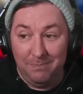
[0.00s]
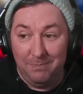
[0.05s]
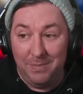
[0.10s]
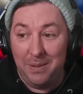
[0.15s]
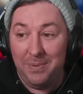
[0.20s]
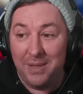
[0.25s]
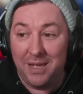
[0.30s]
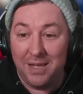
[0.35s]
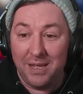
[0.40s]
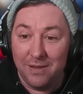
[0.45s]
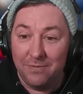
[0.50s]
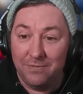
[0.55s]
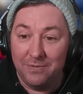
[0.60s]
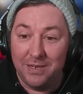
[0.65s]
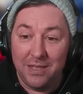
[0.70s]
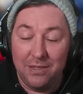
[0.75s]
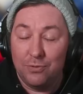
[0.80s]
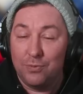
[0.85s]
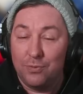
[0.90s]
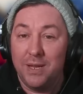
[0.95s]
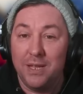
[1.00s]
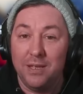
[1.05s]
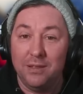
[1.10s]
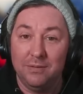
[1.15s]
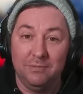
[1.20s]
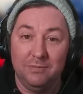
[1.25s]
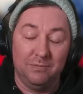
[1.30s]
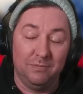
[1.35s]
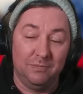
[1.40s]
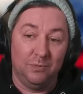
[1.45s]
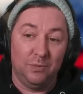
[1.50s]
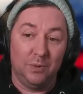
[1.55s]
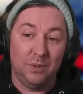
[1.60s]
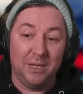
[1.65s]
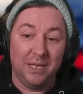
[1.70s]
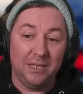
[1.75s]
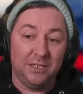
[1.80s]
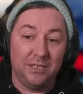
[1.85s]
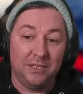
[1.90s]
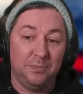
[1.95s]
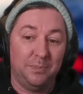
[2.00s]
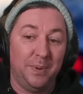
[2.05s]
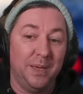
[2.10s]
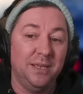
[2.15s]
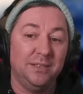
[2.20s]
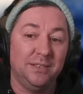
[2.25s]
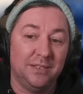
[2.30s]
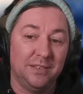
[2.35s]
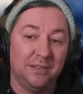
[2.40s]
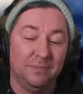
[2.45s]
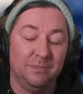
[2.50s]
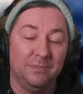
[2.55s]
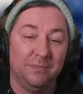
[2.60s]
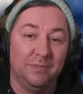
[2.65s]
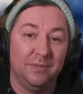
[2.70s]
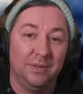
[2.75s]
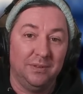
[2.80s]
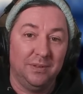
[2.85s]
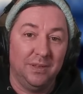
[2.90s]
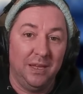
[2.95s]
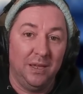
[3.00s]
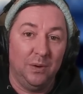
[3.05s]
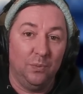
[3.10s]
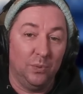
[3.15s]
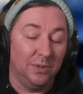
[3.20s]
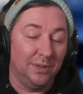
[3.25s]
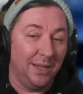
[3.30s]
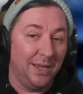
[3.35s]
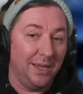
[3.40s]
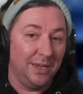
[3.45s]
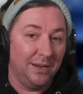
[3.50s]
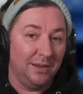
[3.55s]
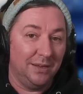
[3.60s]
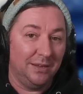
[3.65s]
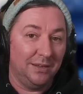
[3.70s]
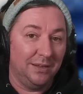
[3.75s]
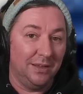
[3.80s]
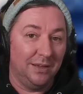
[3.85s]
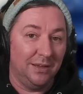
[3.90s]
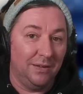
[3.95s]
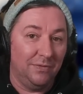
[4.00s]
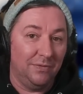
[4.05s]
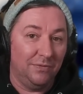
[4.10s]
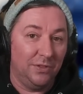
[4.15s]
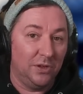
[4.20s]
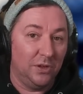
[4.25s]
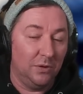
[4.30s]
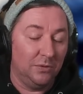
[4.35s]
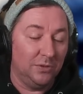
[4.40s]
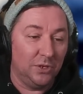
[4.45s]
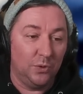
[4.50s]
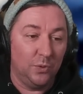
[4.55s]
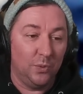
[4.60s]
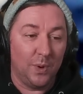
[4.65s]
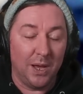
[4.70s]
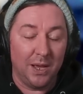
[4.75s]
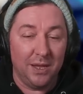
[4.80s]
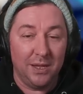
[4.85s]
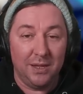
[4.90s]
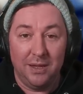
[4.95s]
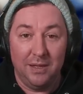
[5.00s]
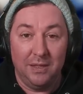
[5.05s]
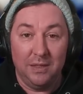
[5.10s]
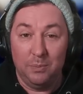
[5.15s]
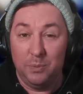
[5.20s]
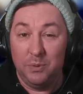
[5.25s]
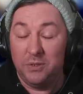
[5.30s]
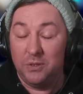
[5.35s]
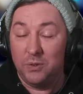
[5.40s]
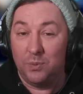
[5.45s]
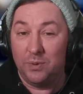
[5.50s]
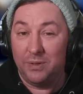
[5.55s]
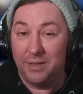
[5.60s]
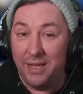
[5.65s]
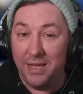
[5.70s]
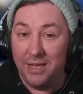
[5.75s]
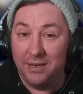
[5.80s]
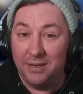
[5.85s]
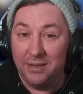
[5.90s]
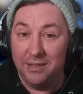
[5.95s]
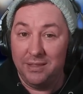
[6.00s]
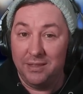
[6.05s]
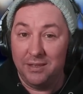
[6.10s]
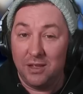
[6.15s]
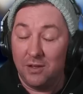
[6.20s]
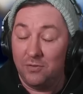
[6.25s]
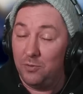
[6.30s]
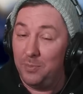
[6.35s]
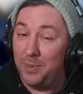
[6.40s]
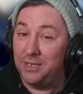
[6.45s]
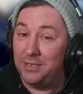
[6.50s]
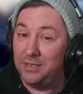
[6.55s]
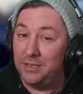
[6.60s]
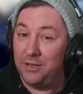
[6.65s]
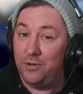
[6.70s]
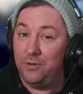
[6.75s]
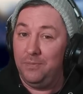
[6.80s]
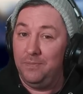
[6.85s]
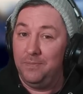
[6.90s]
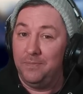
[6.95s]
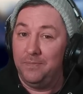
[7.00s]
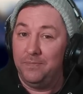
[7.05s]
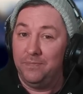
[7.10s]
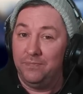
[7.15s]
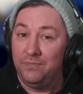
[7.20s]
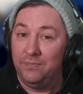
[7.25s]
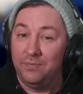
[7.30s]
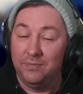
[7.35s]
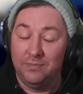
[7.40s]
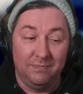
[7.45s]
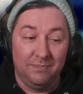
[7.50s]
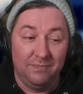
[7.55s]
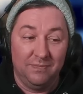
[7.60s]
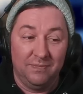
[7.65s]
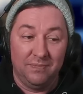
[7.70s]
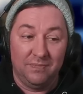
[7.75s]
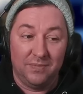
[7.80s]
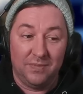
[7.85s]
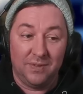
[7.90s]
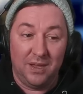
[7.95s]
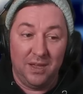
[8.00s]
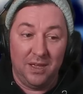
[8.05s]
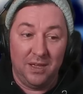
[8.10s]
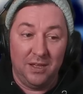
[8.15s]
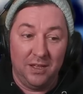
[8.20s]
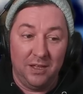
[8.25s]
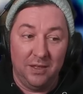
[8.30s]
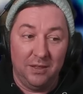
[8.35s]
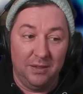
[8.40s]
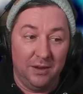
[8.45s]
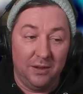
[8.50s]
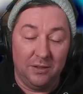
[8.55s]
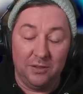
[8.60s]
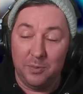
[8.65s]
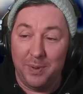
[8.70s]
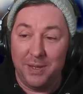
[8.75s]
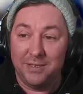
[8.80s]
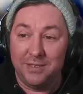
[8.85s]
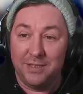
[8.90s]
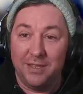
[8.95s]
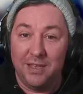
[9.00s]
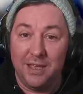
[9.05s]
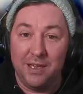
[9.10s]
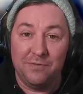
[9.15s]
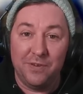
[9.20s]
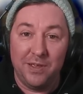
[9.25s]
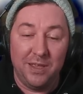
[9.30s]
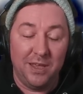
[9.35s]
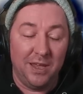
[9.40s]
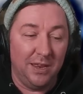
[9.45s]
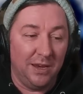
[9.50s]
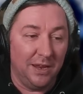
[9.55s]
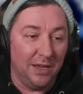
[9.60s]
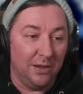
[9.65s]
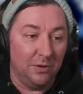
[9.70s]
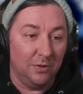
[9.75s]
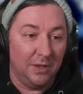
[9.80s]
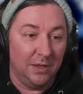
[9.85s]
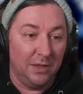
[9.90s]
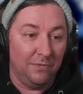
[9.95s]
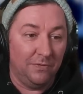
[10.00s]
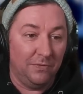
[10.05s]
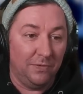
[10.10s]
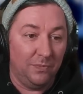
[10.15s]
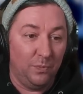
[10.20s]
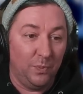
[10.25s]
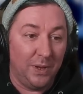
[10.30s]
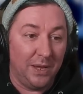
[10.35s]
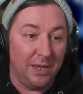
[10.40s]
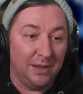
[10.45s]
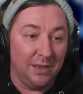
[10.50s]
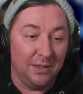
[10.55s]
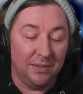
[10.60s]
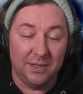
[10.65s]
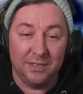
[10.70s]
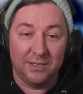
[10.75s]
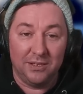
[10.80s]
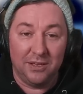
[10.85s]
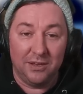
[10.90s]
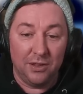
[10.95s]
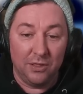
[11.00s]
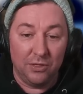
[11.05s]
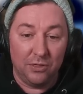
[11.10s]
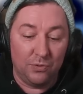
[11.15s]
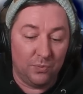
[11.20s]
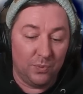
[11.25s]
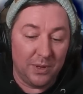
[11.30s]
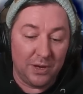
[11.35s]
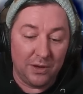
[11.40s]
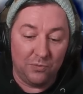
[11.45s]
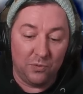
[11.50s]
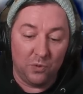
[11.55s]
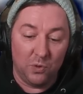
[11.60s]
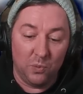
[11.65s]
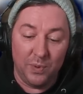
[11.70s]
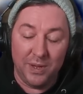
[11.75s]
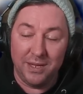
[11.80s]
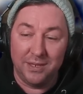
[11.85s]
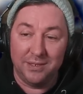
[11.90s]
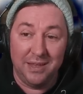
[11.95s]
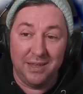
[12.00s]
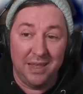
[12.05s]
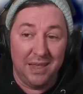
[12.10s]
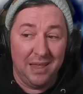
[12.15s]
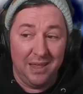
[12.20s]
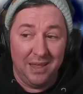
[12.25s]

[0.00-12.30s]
maybe IFT3? we'll get to space and we'll land off the coast of Hawaii, and the booster will land in the Gulf of Mexico. Uh, it all depends on the FAA now if we can get this done in three to four weeks.